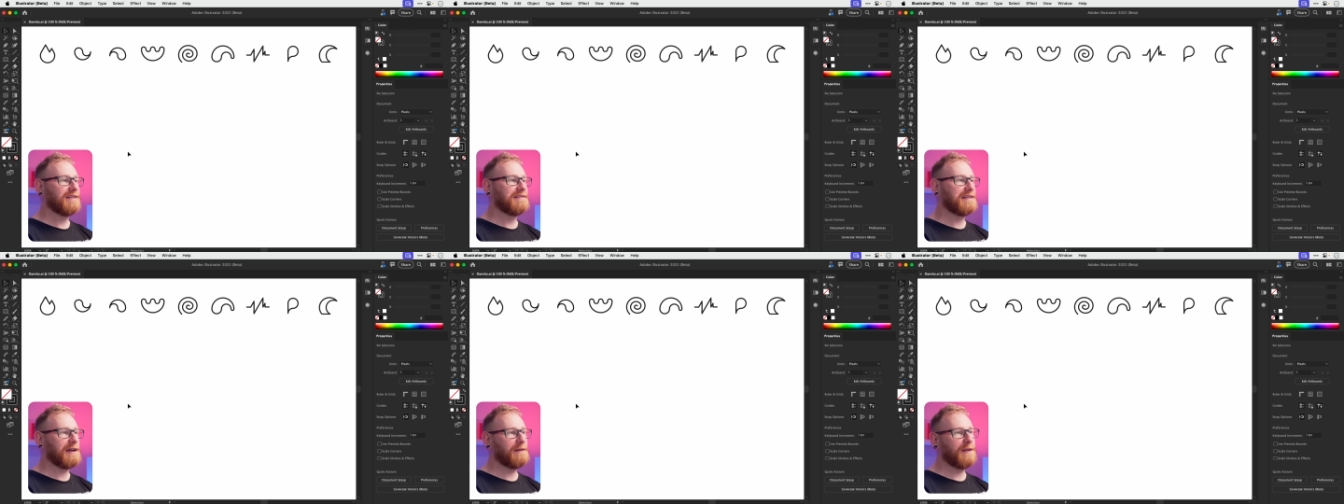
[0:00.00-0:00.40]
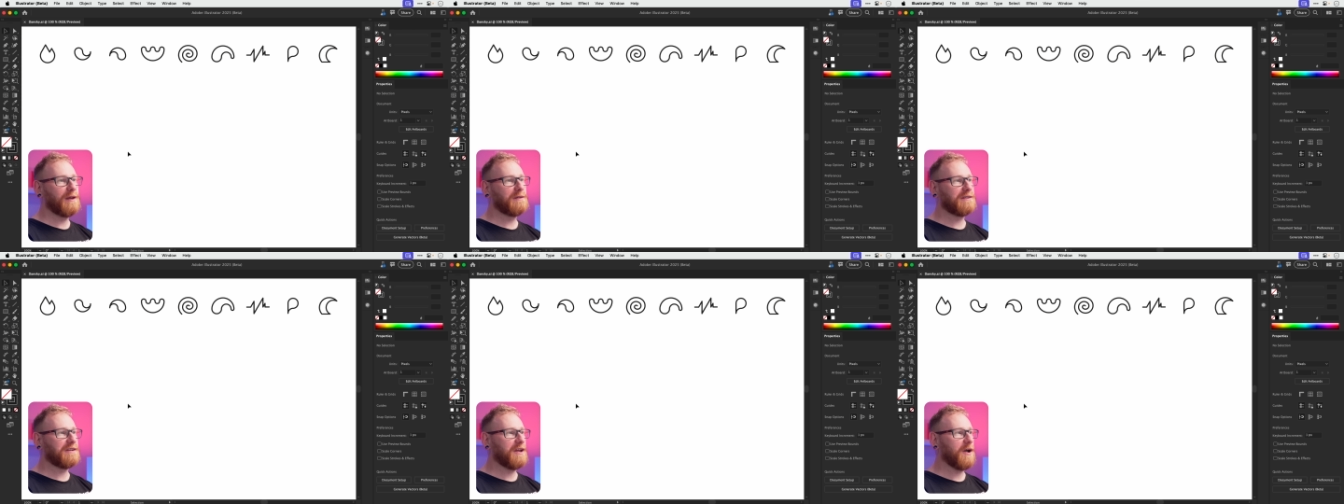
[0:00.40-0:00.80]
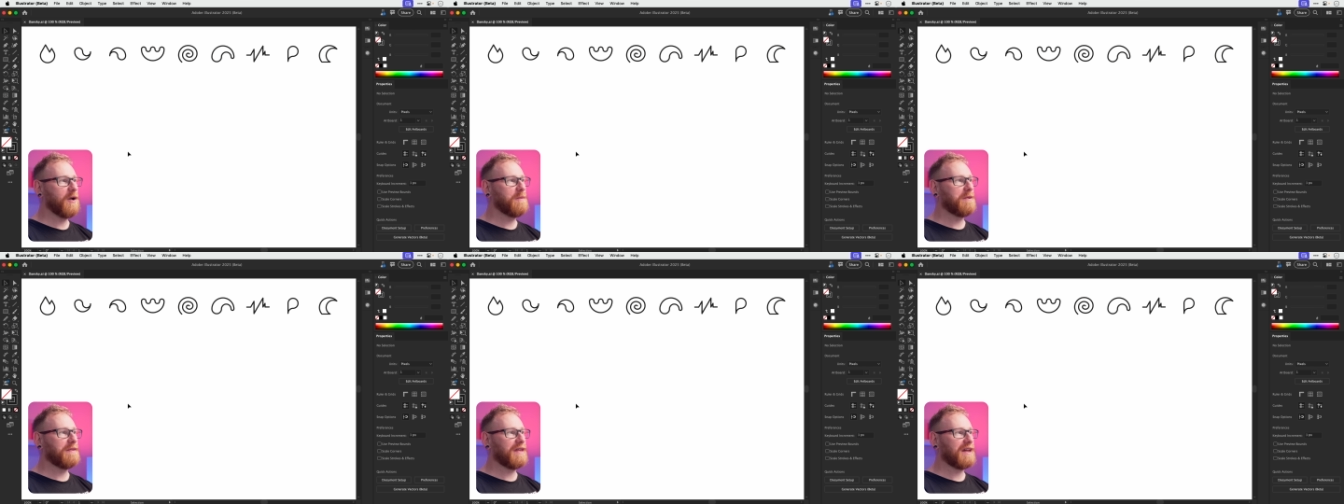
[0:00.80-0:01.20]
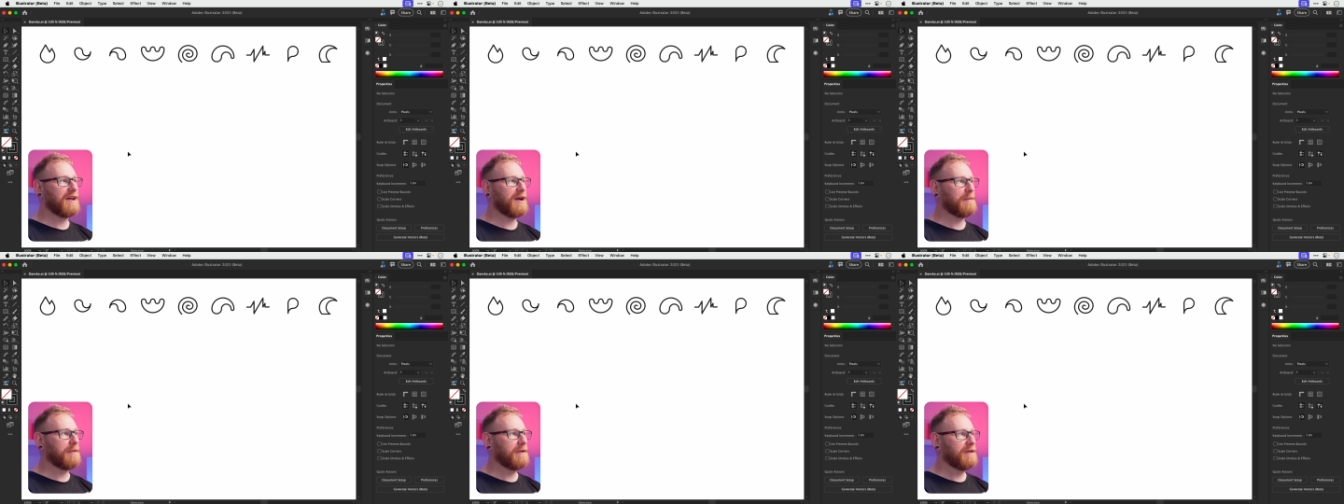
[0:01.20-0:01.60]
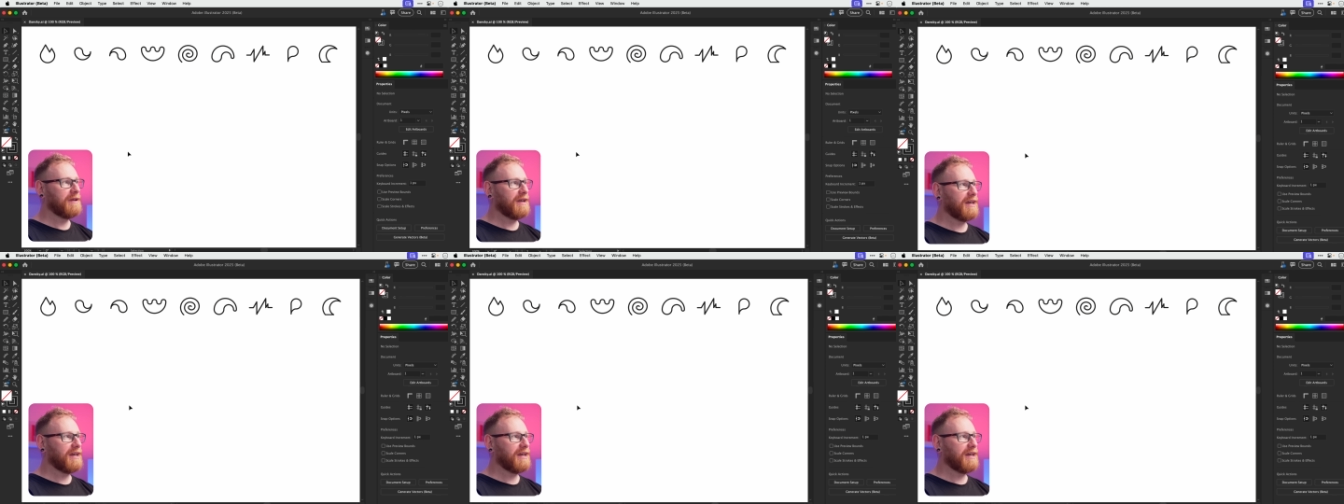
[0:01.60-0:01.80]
Download and open that up.